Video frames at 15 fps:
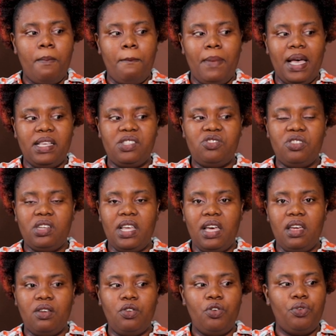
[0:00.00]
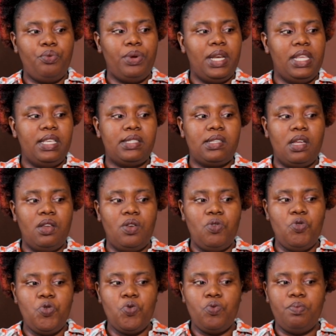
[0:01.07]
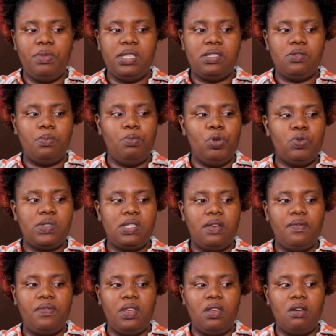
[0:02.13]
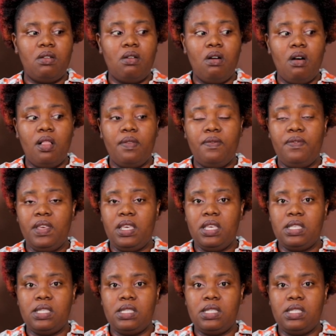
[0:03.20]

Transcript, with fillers: Maestro Dan released a new music video called Vicky